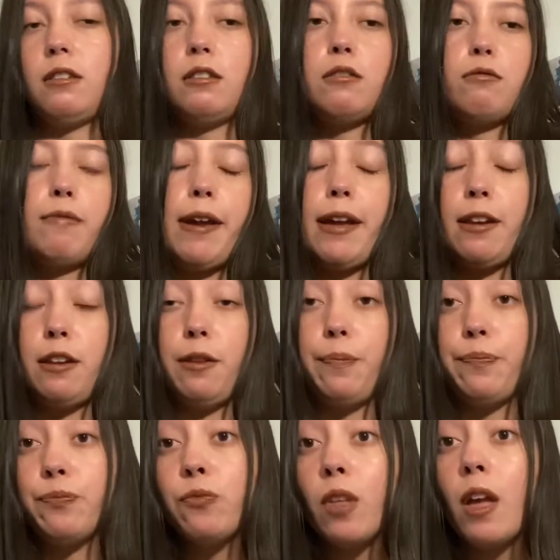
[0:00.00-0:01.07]
It's
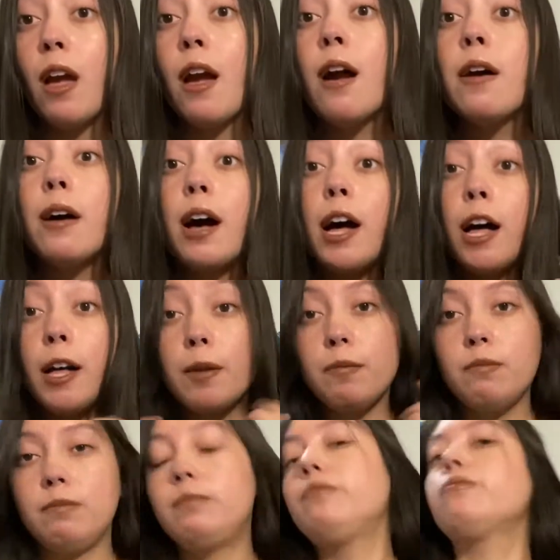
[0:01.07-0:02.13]
random.
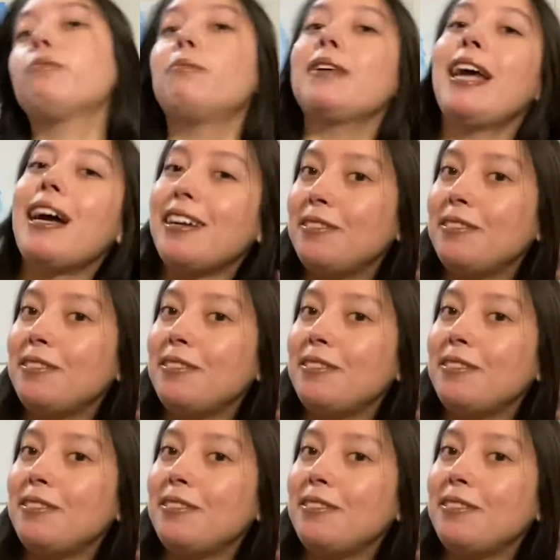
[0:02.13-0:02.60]
But yeah.